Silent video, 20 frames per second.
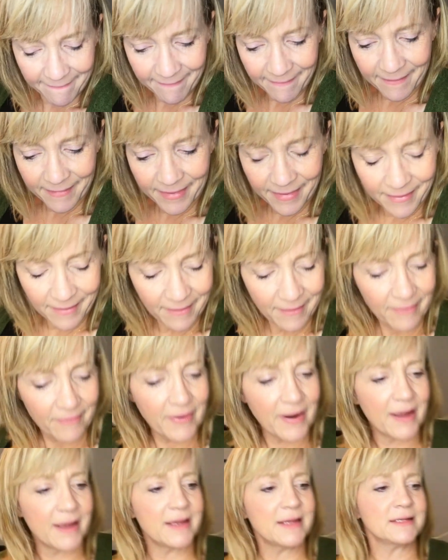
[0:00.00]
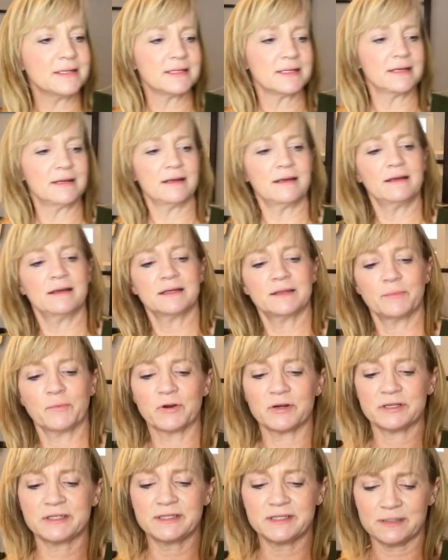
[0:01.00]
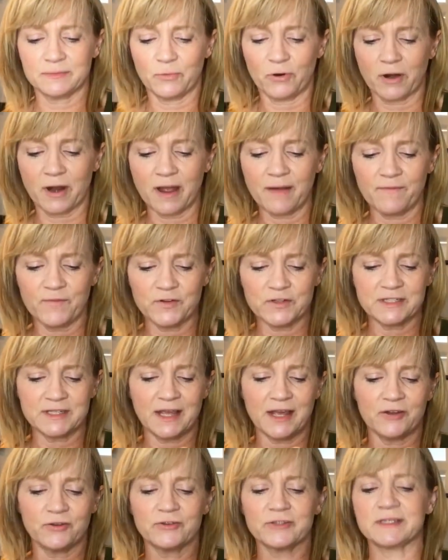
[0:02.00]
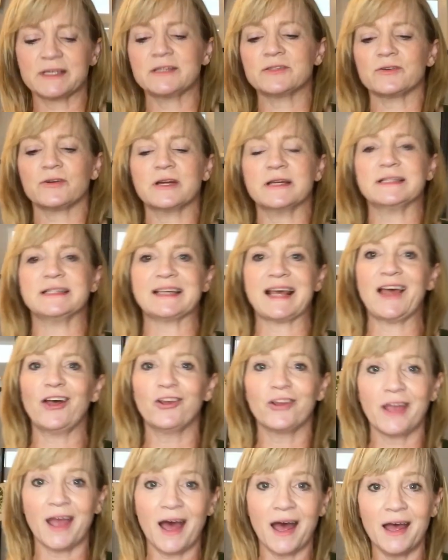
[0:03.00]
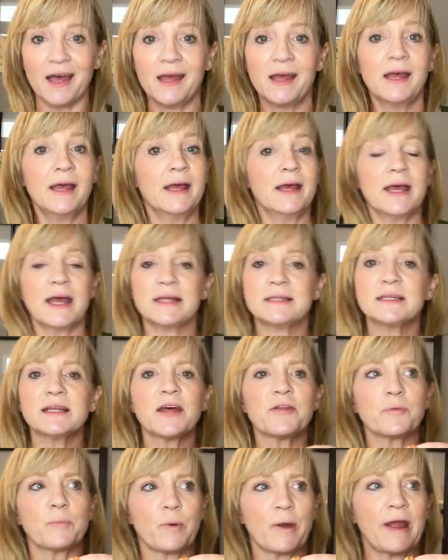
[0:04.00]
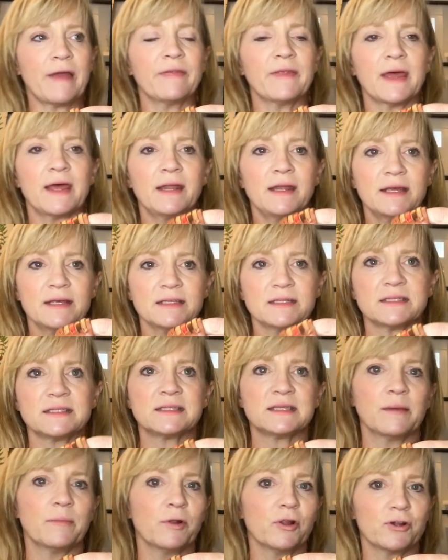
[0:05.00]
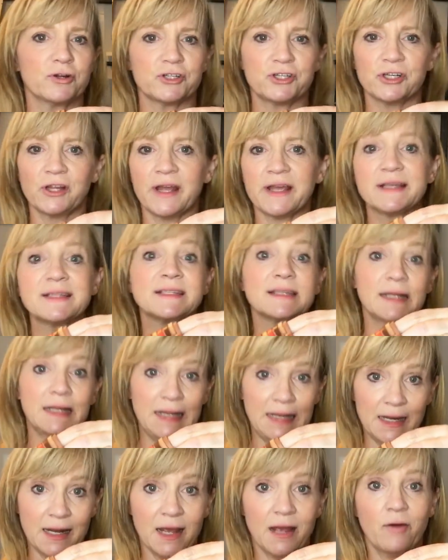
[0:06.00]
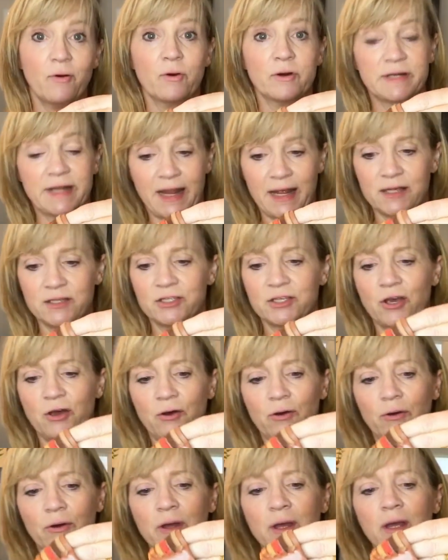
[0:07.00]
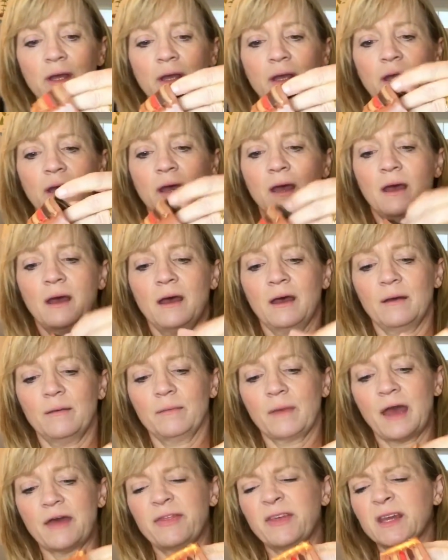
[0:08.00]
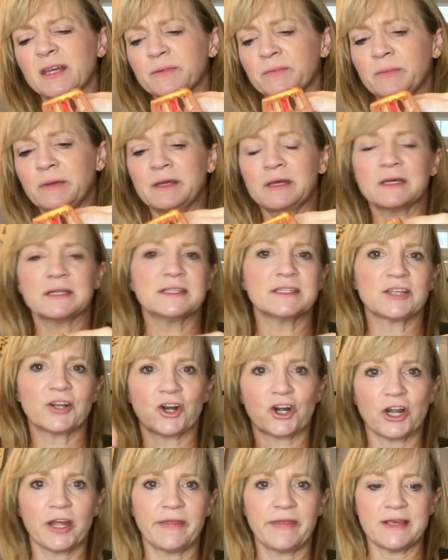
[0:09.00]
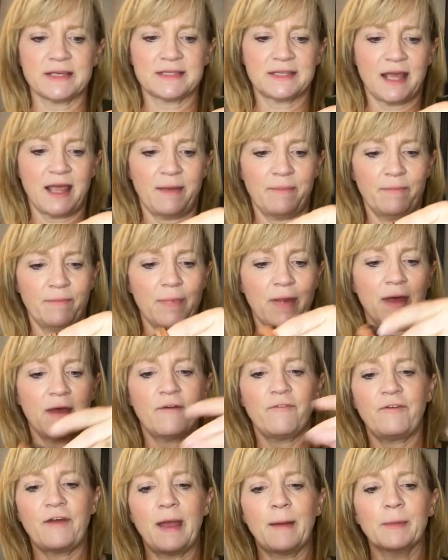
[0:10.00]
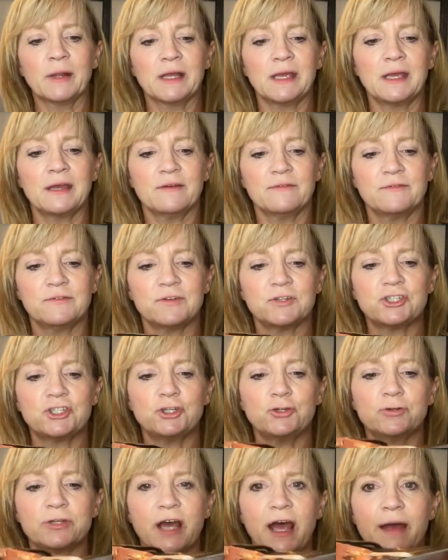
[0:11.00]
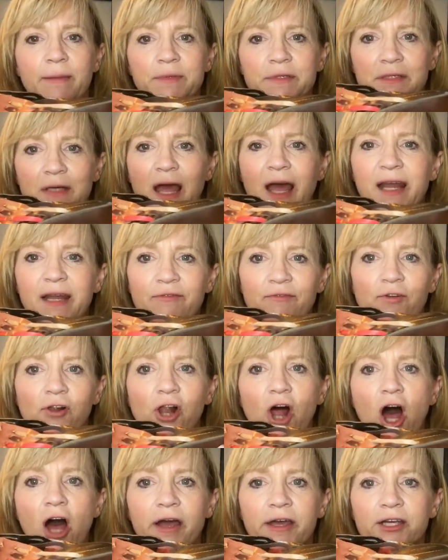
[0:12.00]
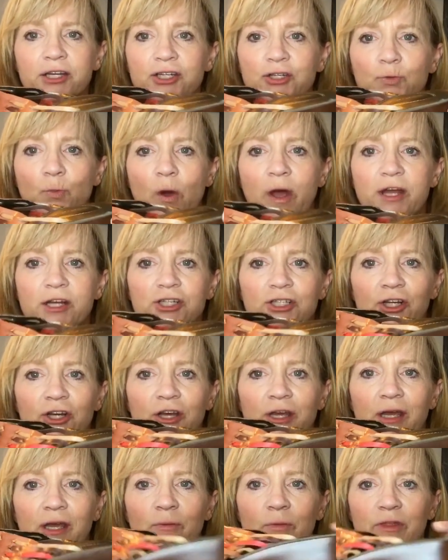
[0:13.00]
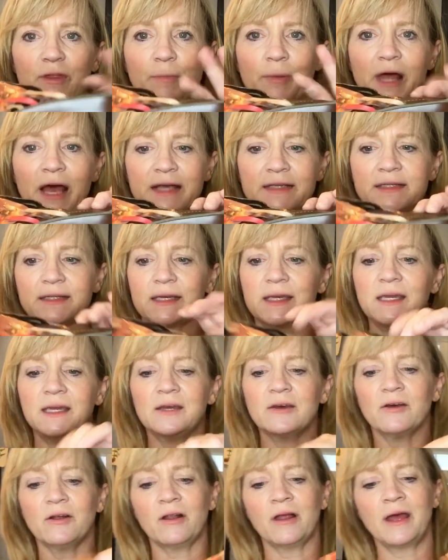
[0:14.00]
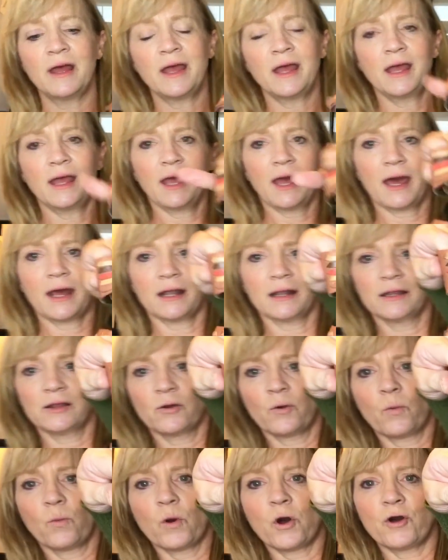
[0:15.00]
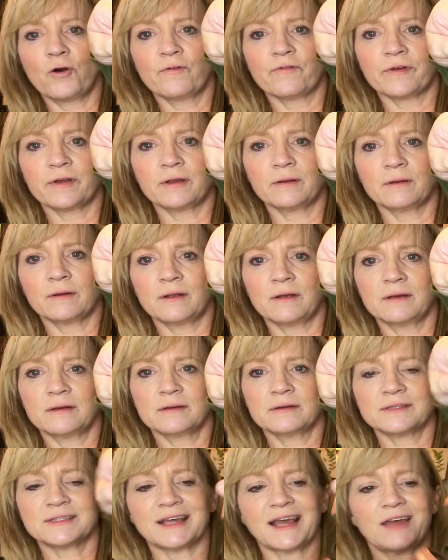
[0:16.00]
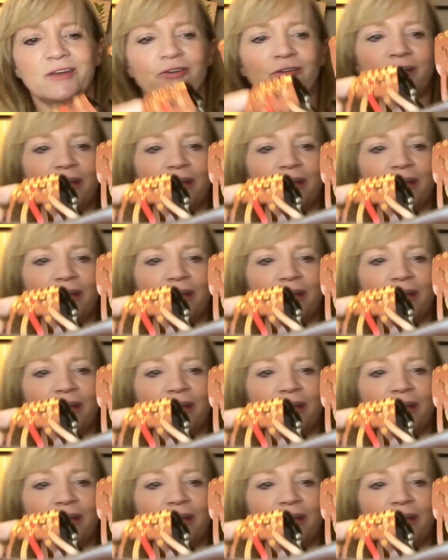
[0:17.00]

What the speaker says: All right, more comfort sandals. These are Azalea. It's another brand that is similar to like Sanita or Dansko. I think it'd be considered in the same family of shoe types. Kind of cloggish, wedge looking with the plastic heel and a little woven sandal.